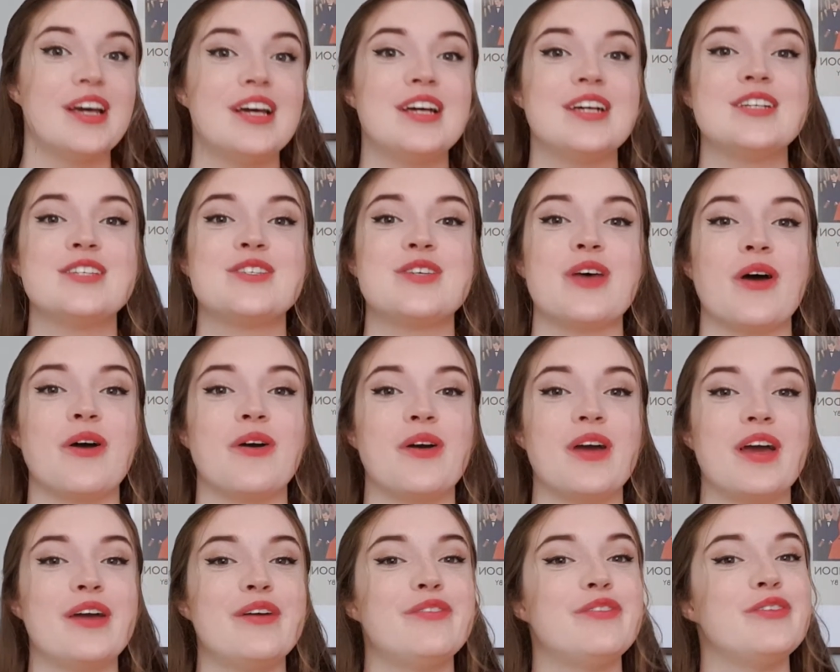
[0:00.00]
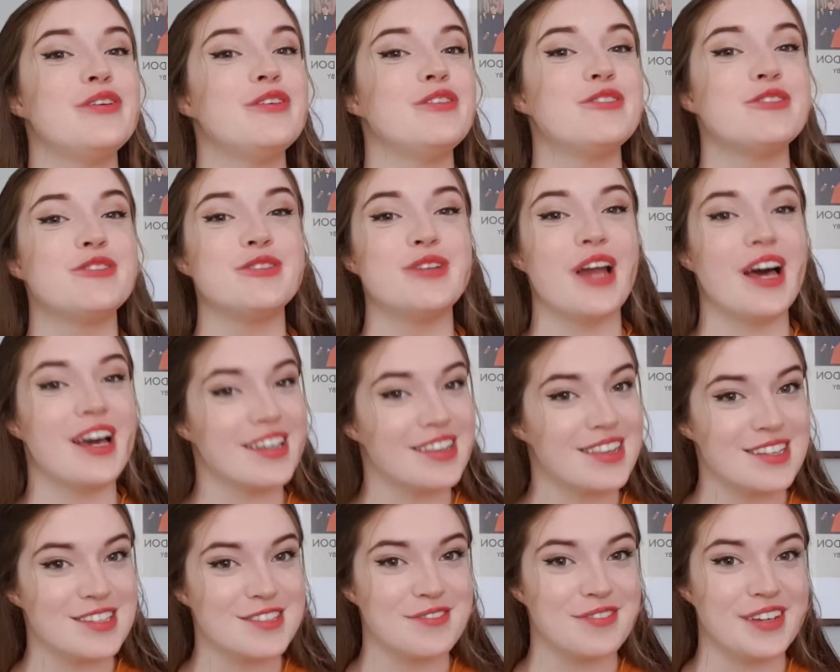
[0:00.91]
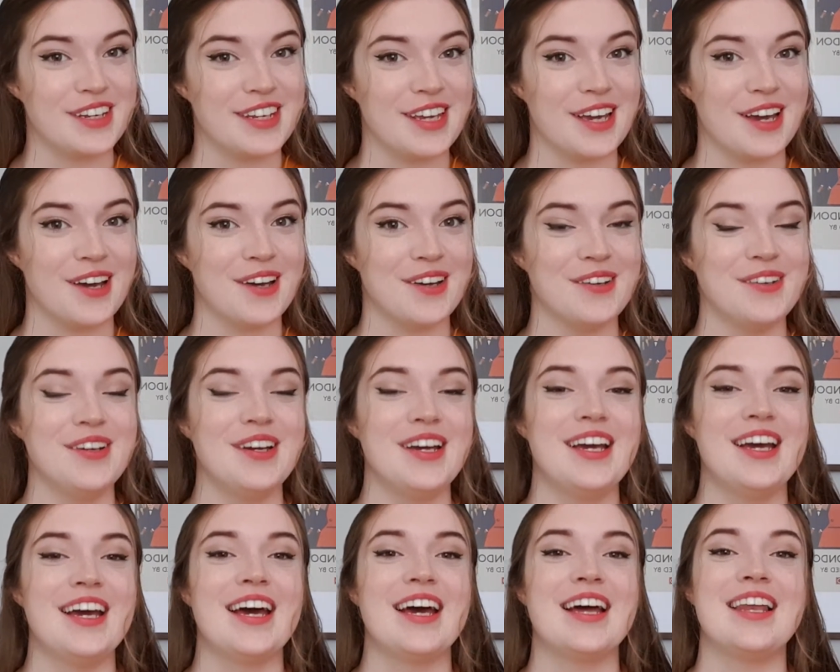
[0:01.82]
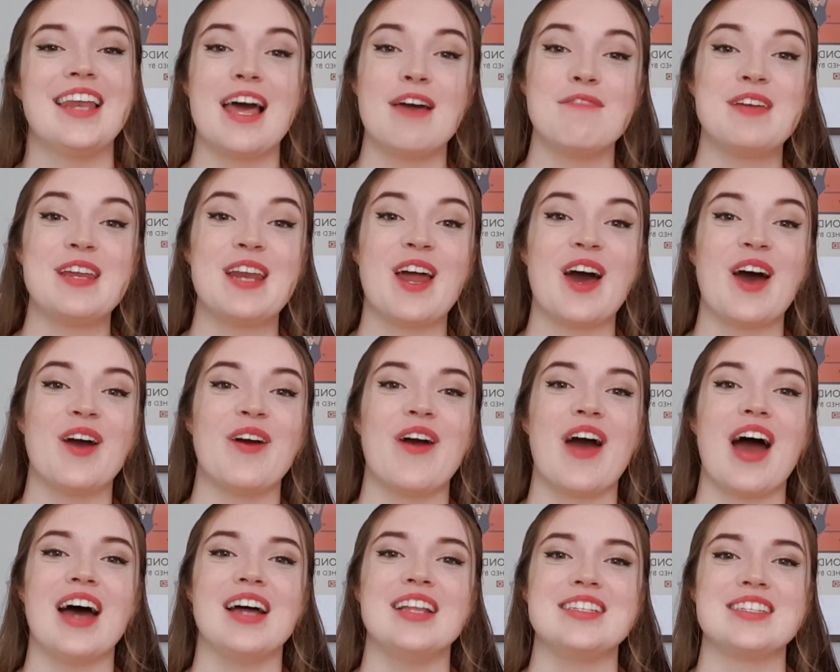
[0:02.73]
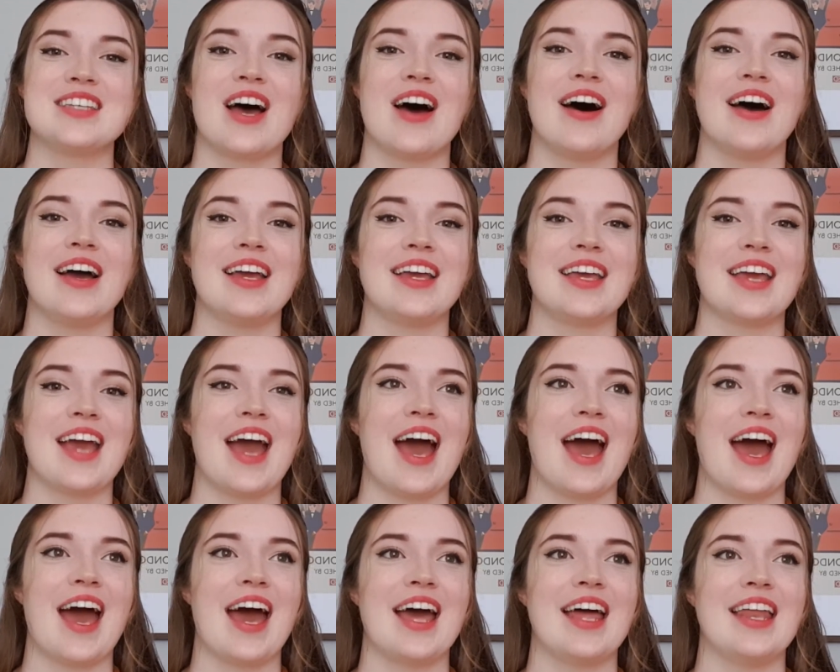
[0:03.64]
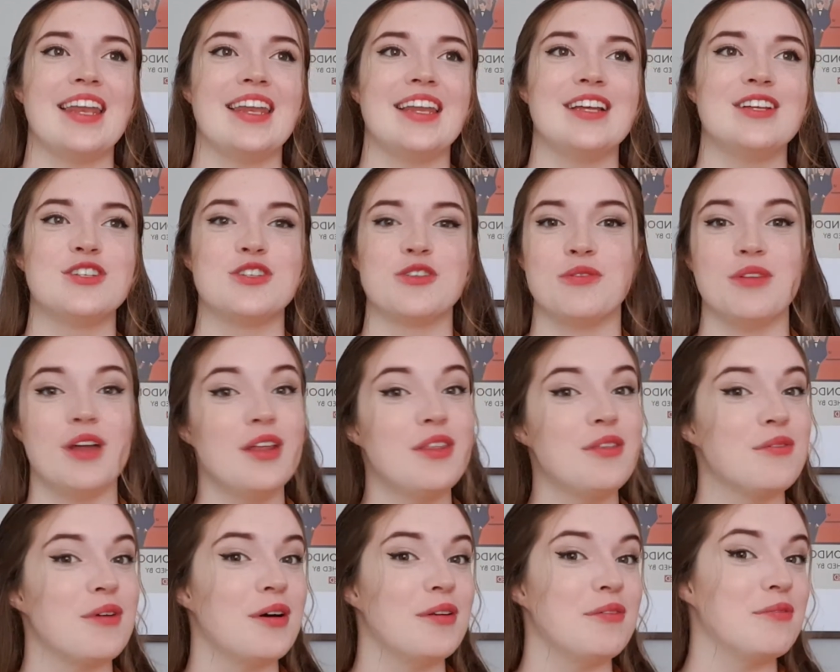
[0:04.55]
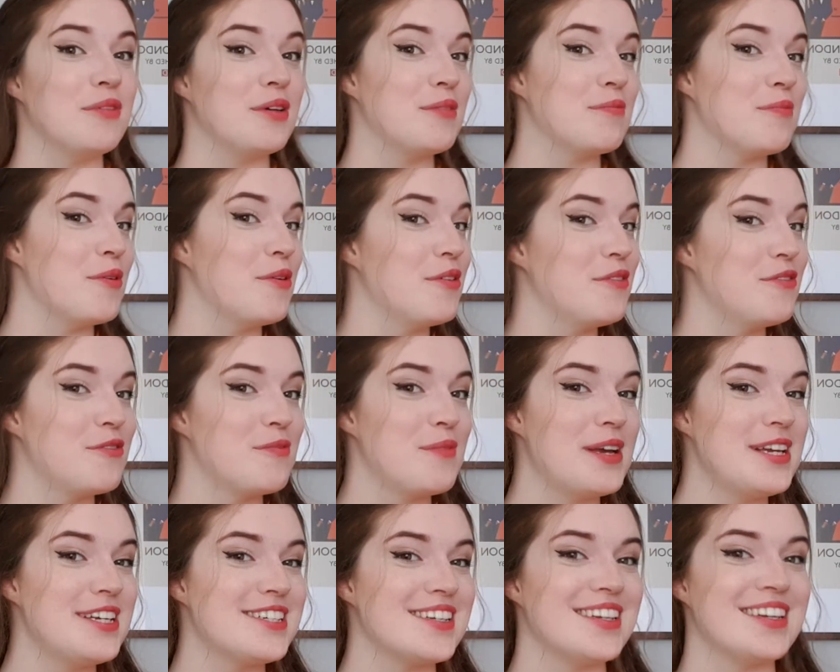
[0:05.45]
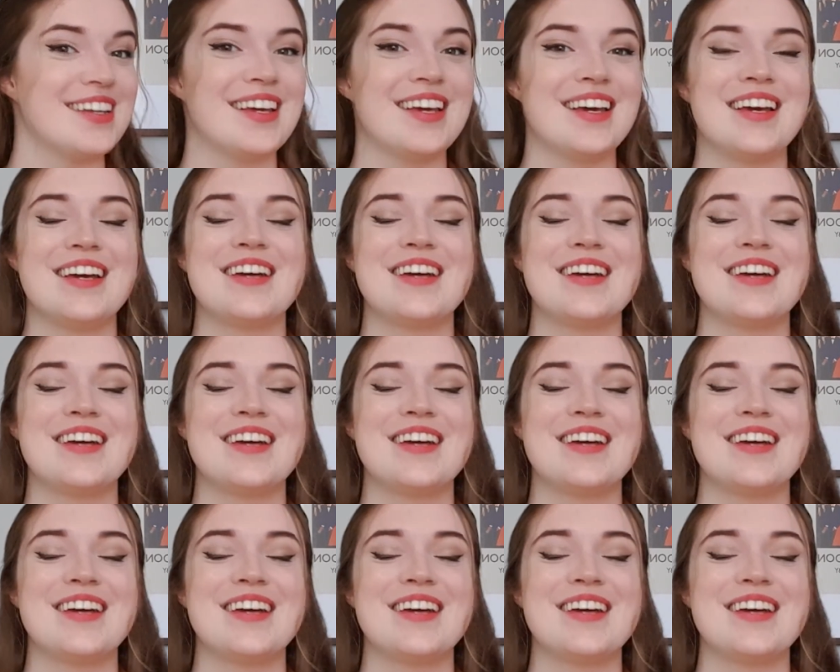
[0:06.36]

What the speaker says: So if you do like this video, let me know and I can do another one with more information.